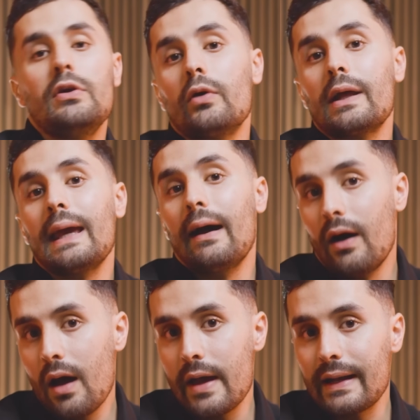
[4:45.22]
if you want to get
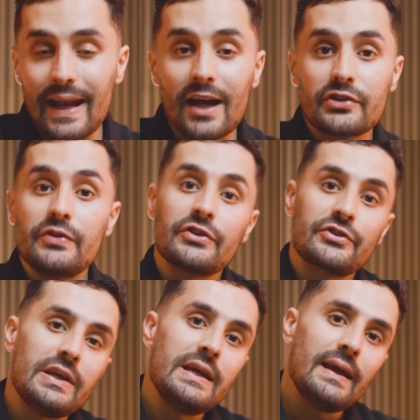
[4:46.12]
hired and actually
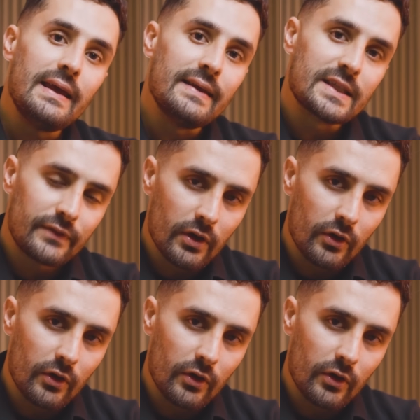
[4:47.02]
succeed in this